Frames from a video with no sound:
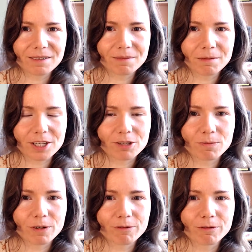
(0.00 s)
much
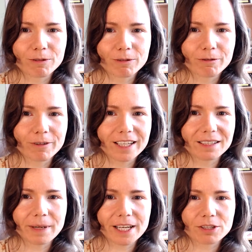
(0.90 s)
more fulfilled,
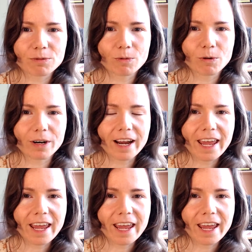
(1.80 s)
much more